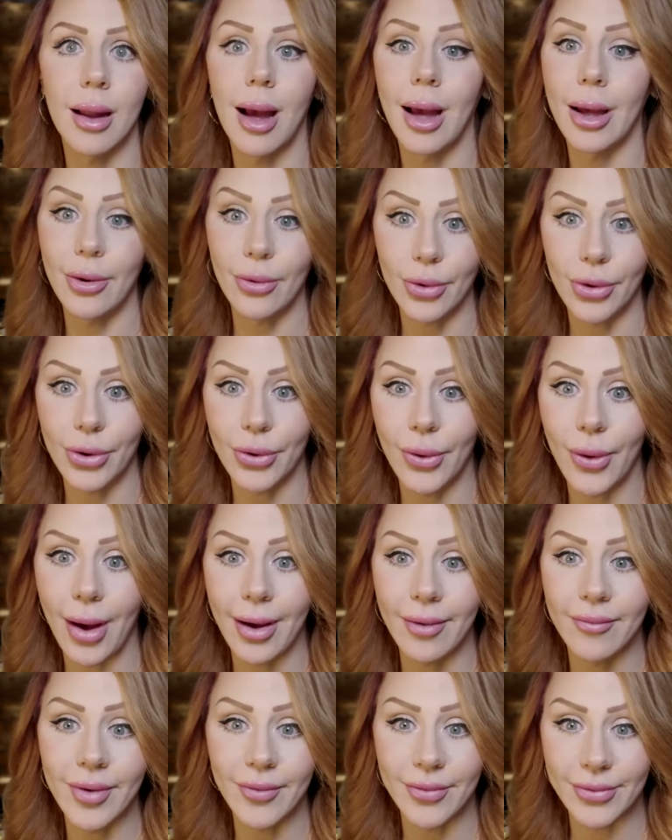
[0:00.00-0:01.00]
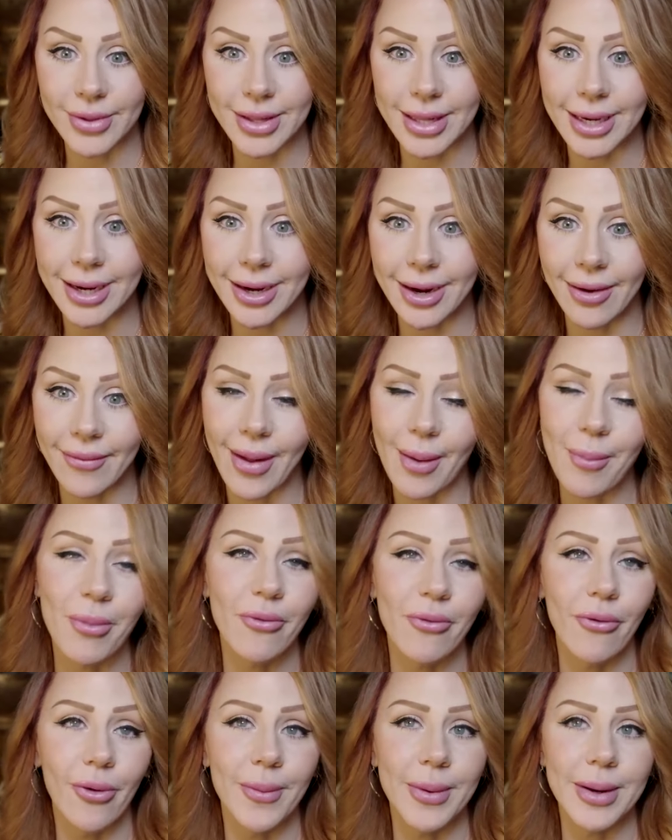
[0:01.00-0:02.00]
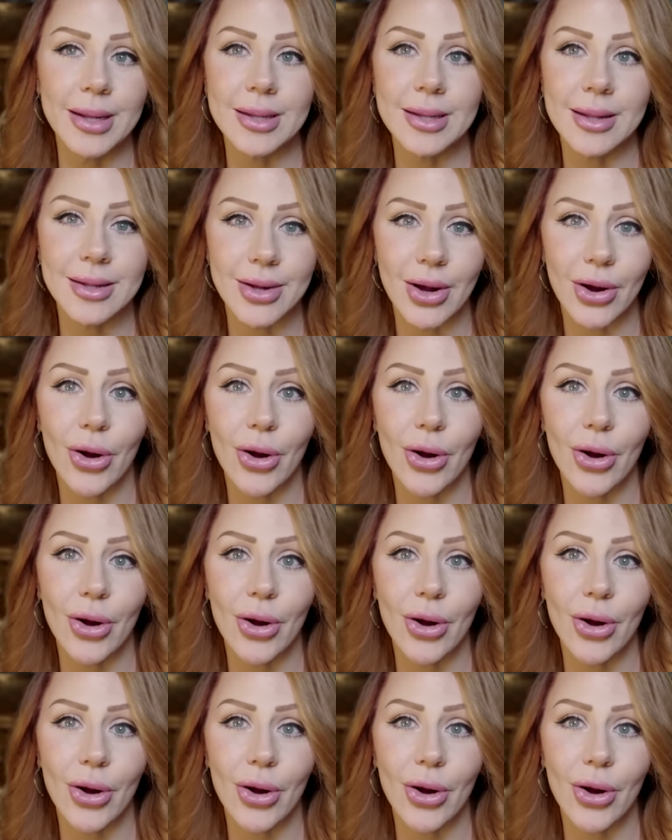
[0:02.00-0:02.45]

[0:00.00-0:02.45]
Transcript: Now, I don't, I've never seen any of that before, but he says,